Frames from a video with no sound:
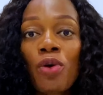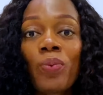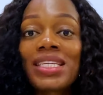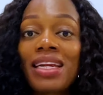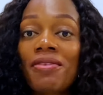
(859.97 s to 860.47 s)

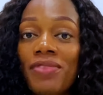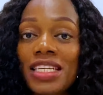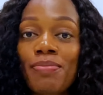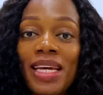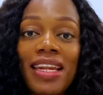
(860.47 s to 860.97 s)
with an
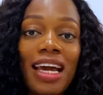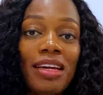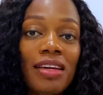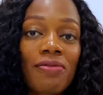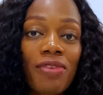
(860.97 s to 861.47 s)
investment like
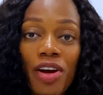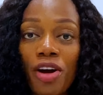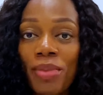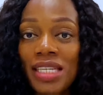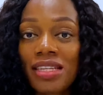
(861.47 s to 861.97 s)
federal
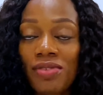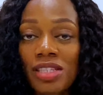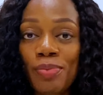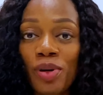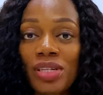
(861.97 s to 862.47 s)
government
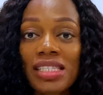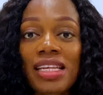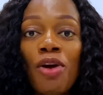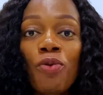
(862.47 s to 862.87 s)
savings bonds